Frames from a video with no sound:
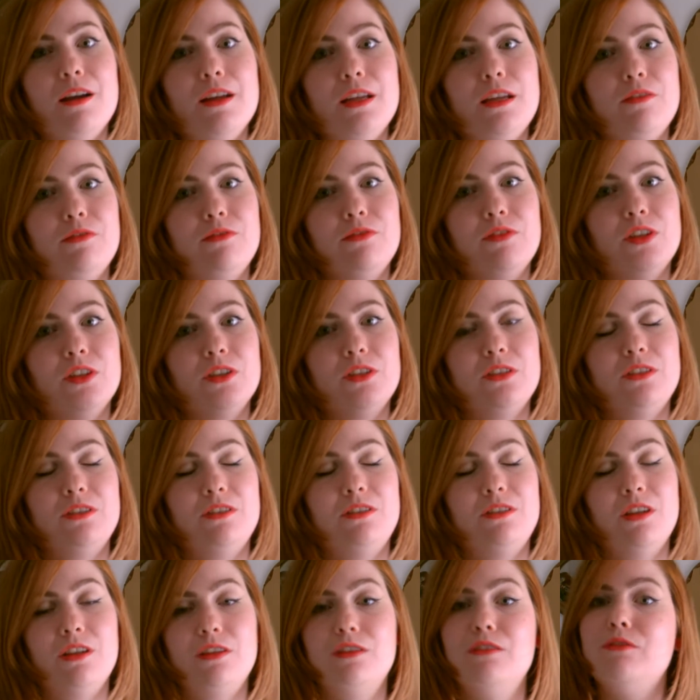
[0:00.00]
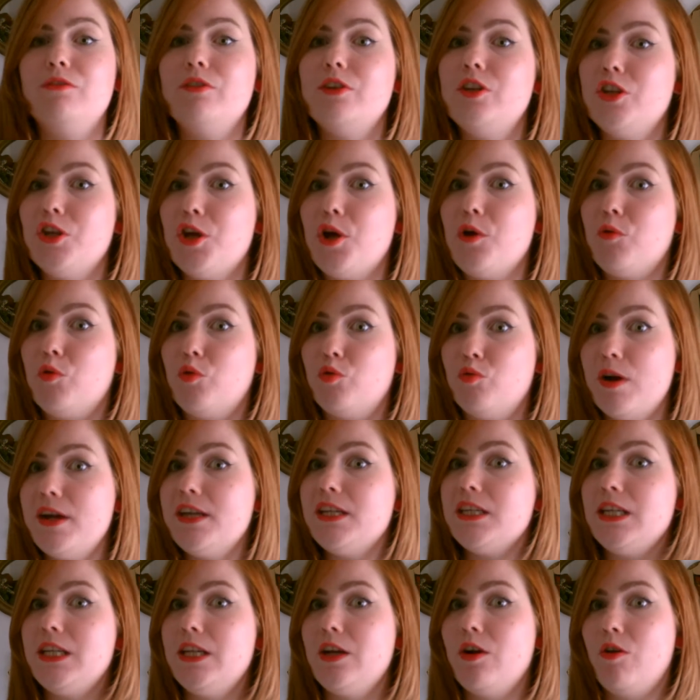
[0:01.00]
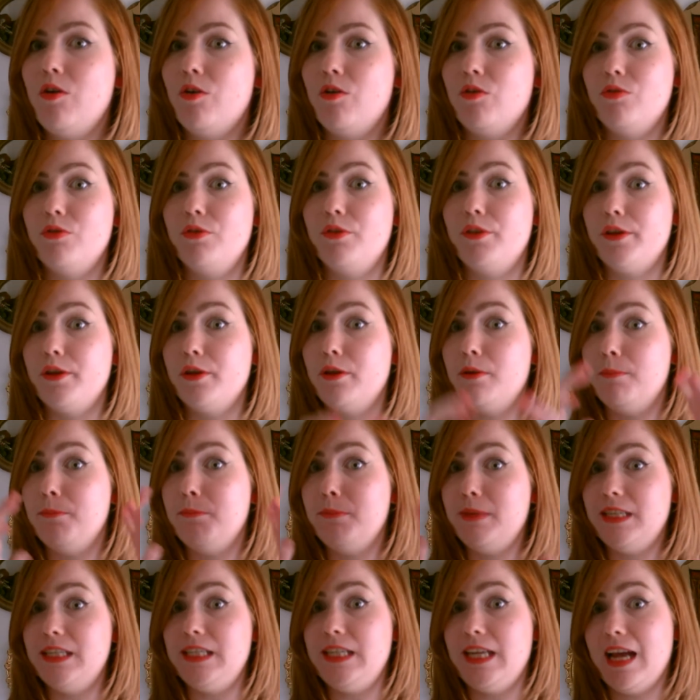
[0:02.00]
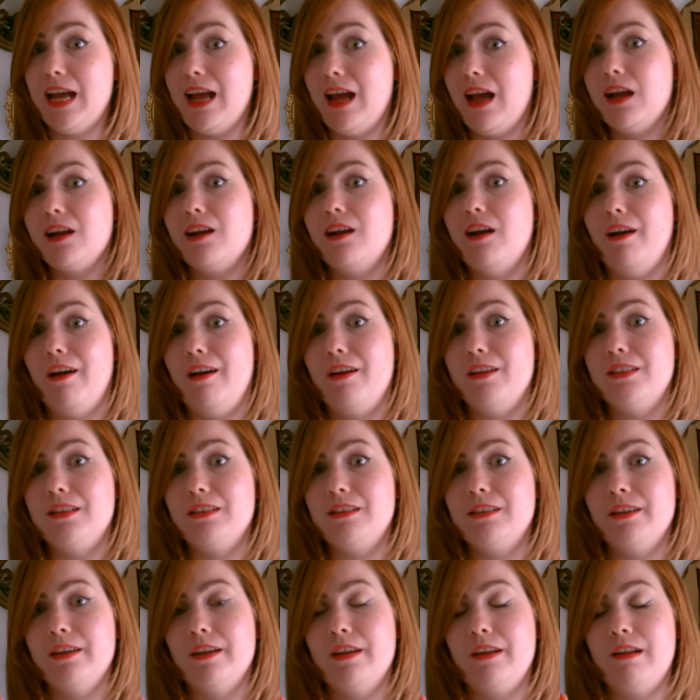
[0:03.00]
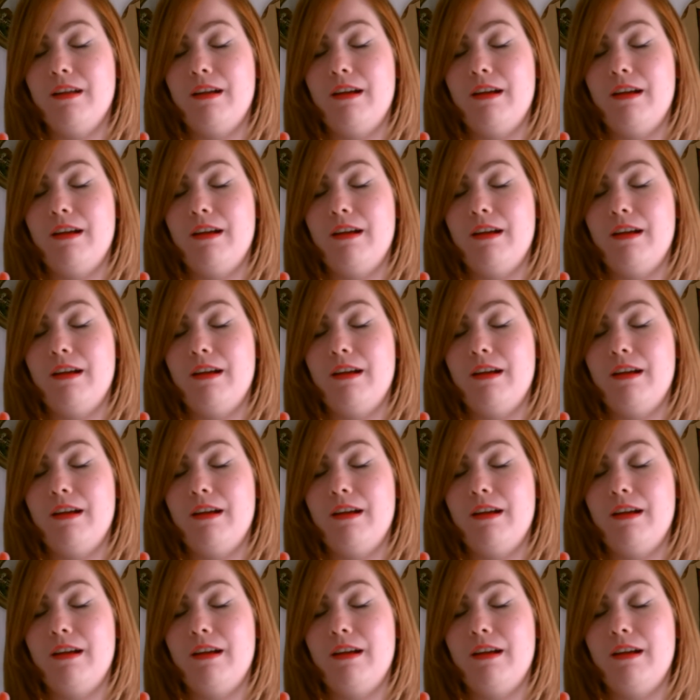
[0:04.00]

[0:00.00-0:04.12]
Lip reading: I've done a video already on the midi haircut.